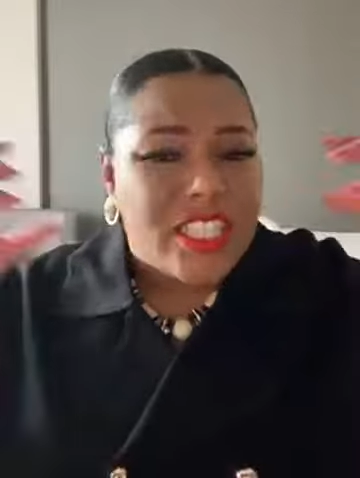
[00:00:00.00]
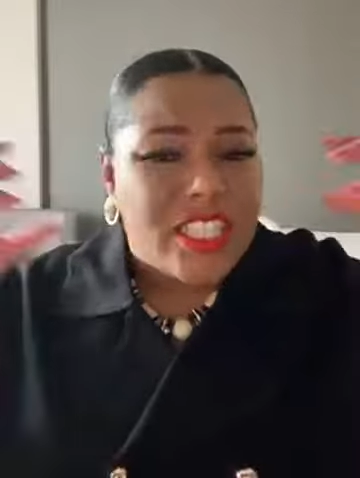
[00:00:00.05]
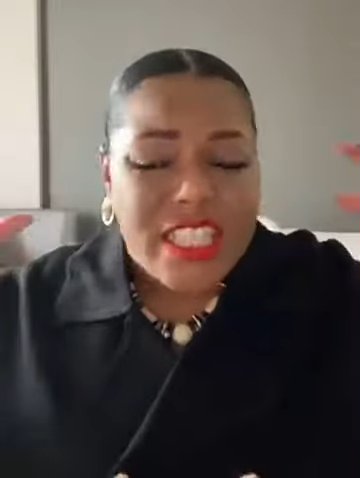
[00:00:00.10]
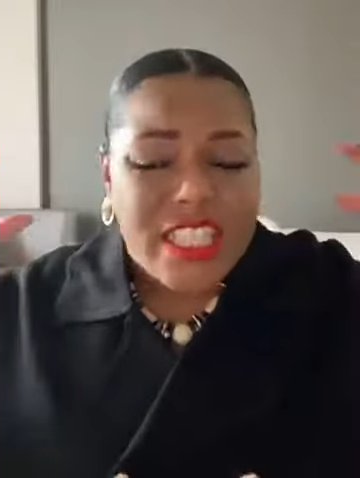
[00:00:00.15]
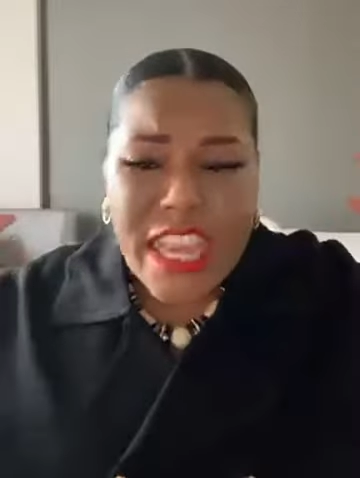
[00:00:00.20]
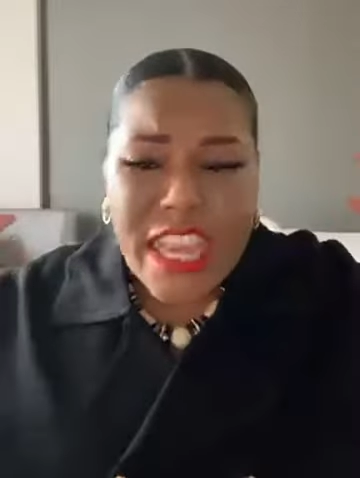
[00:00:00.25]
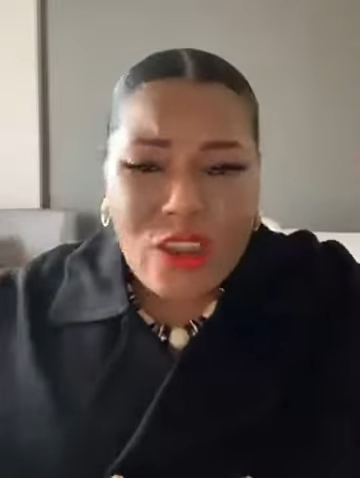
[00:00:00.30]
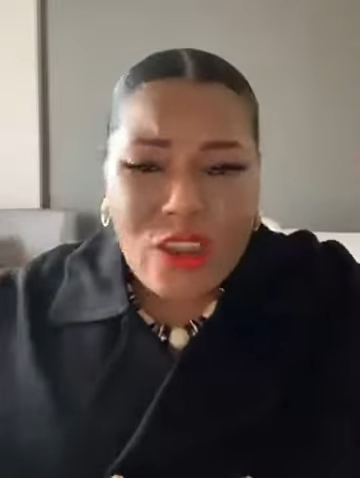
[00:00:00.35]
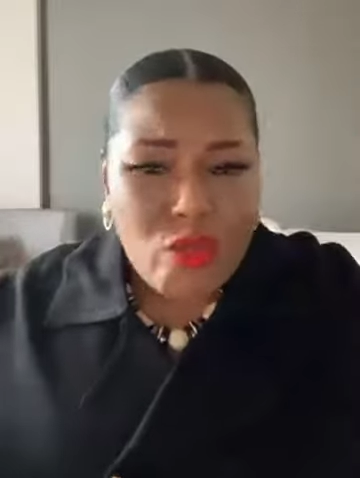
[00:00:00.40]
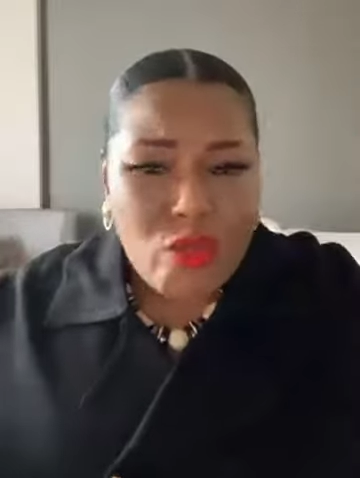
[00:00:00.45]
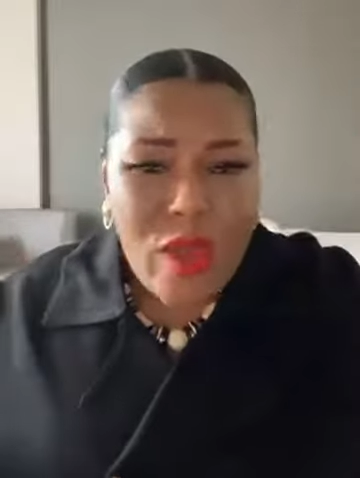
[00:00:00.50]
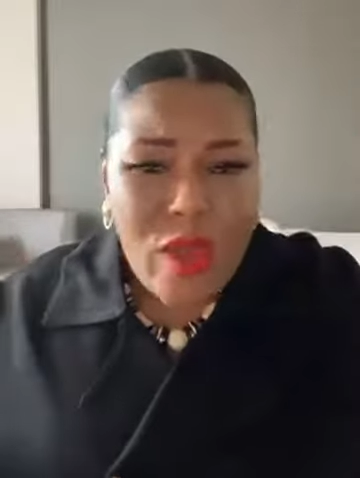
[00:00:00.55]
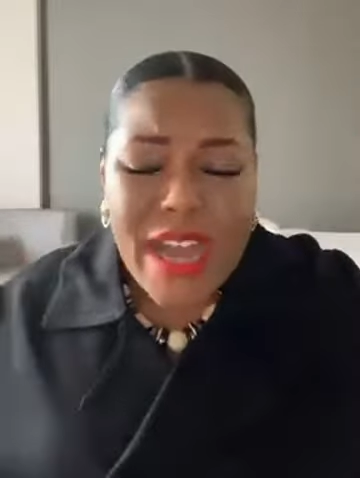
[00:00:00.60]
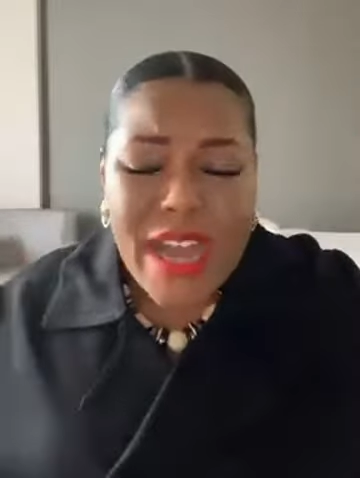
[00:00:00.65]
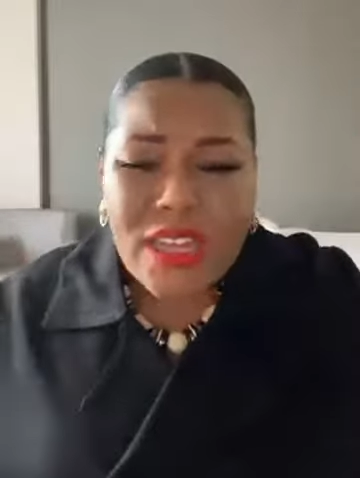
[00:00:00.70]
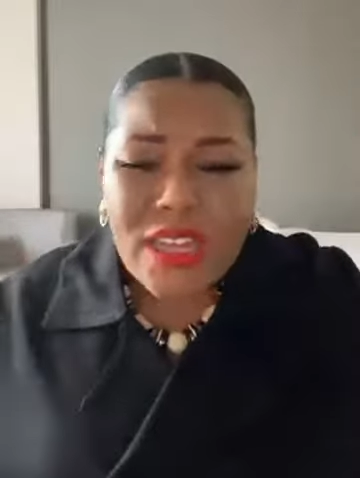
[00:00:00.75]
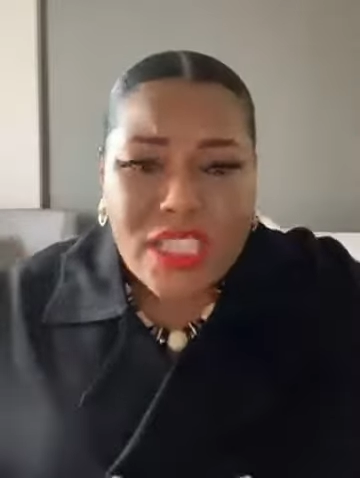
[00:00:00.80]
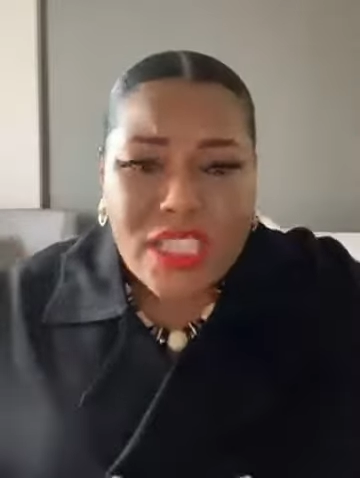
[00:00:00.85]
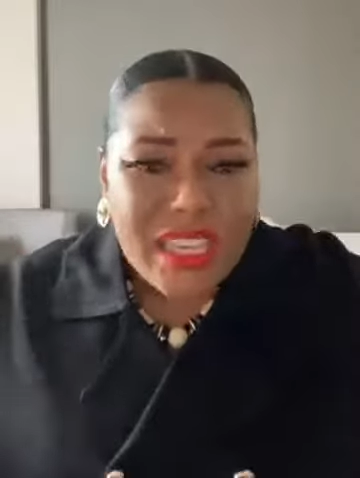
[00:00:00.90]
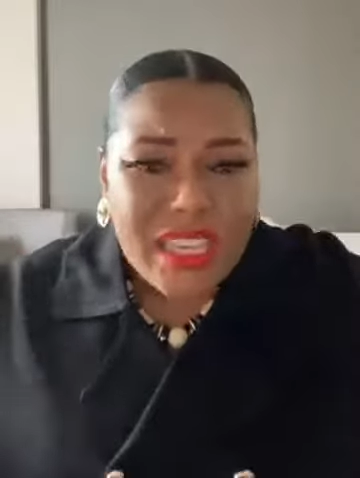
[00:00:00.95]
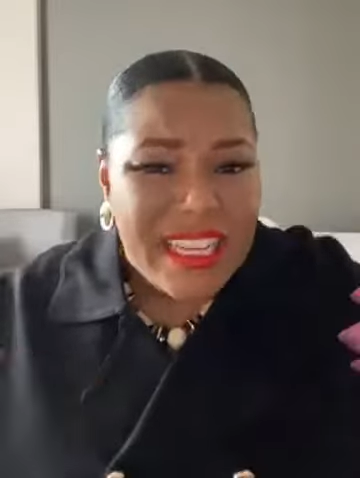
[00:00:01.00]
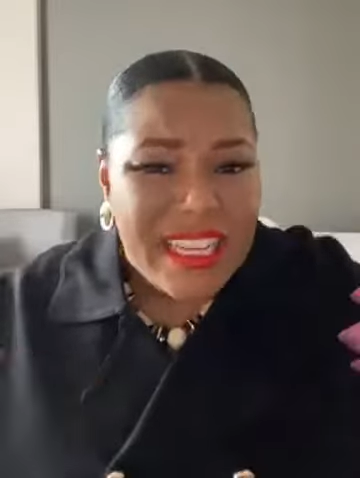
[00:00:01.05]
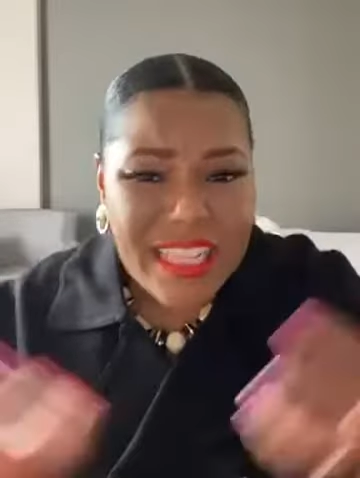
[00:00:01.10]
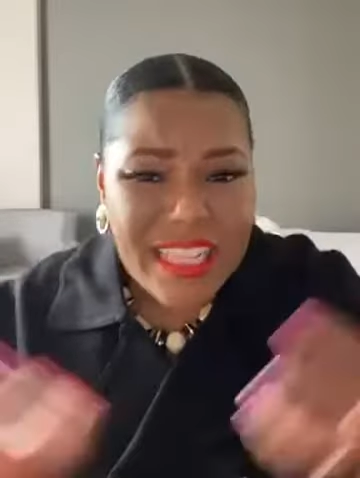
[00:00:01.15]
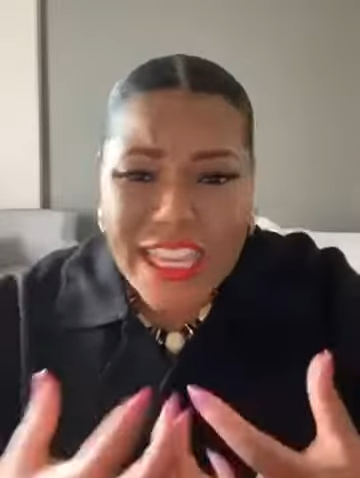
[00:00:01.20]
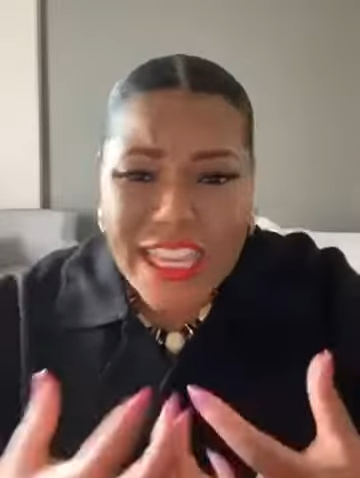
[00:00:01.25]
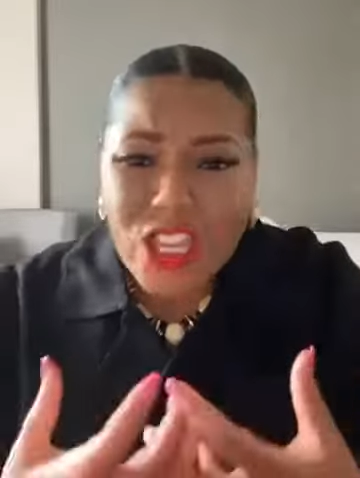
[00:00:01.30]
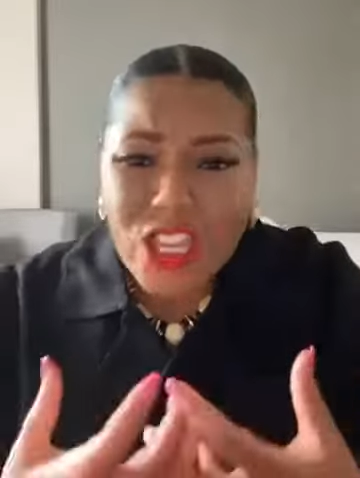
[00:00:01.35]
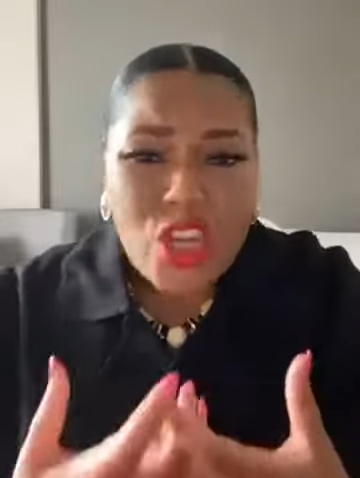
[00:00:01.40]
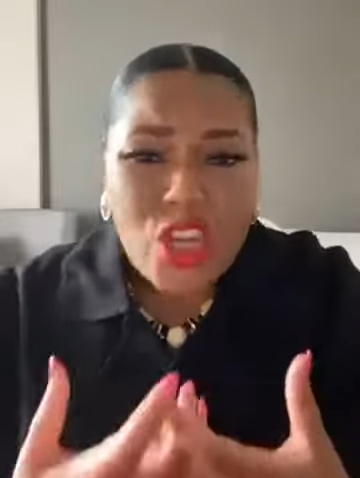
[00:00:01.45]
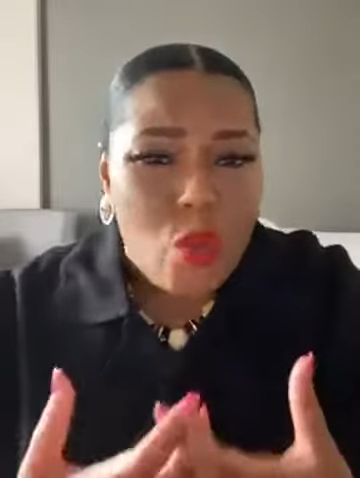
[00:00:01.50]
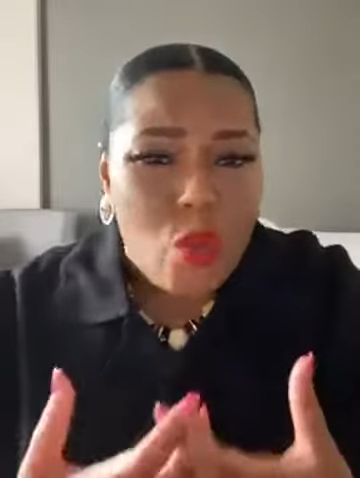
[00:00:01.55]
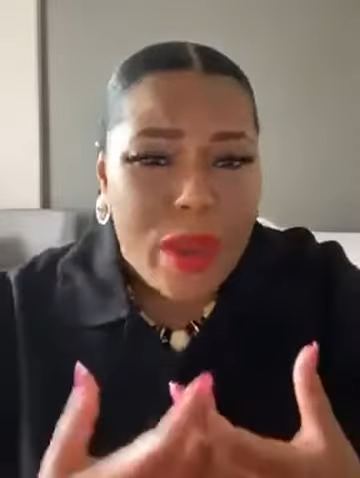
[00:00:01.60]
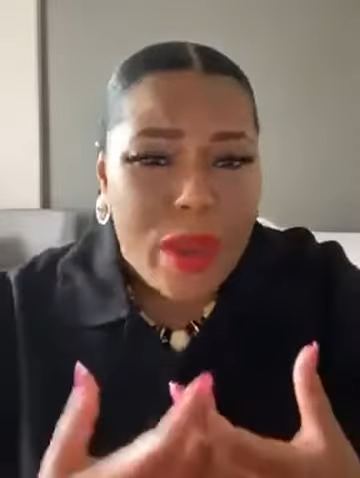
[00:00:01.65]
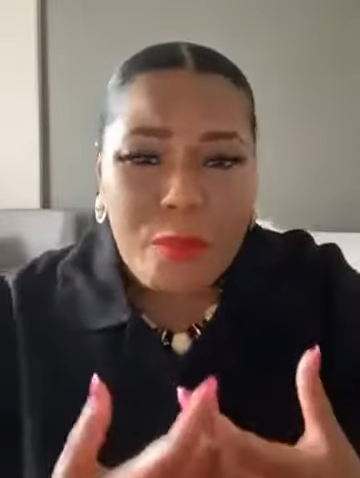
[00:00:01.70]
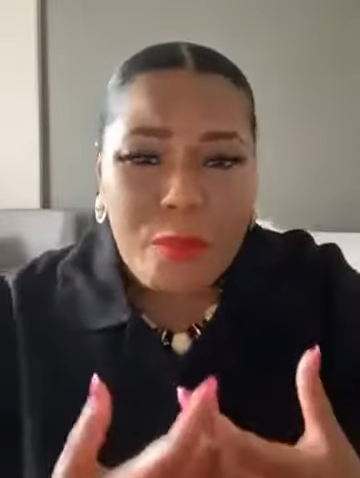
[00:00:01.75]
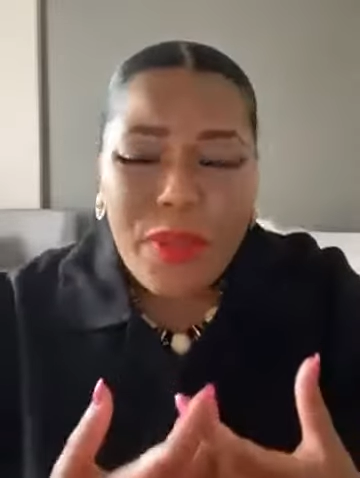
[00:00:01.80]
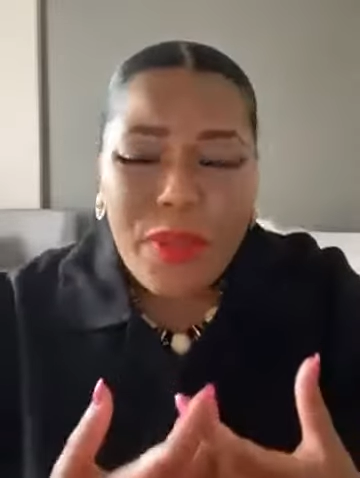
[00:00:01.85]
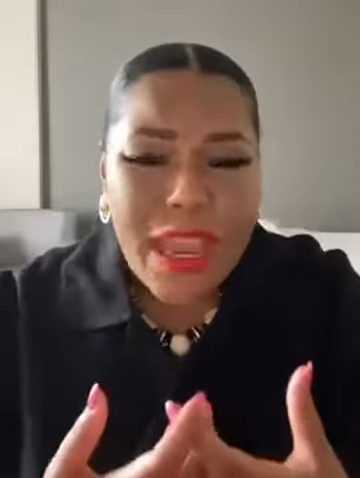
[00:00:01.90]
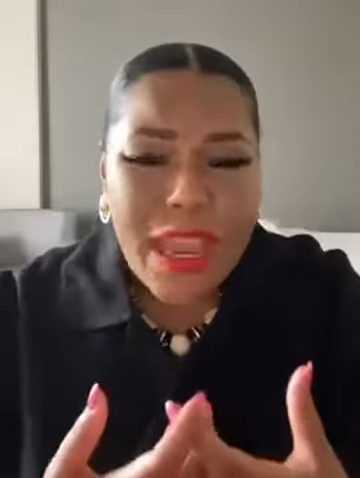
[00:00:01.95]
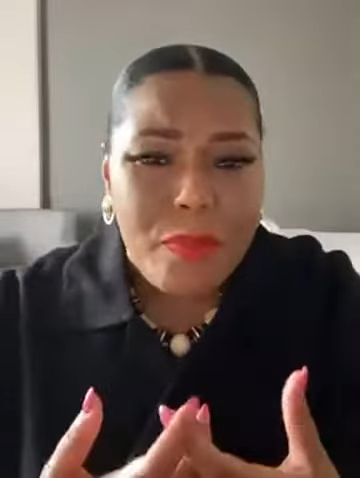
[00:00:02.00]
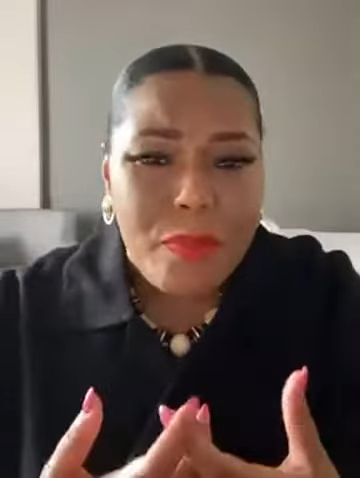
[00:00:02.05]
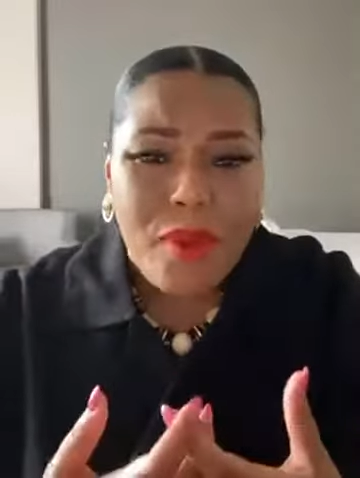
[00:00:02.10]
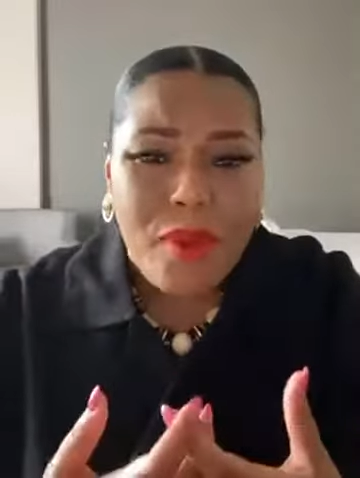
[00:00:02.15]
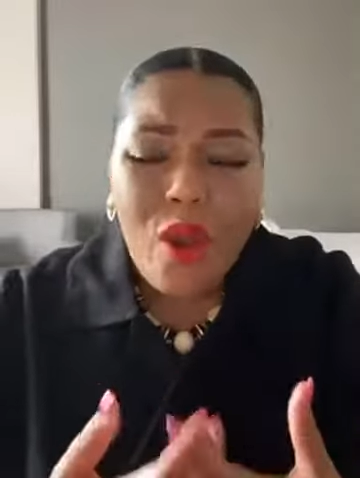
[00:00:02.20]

ready to link you with people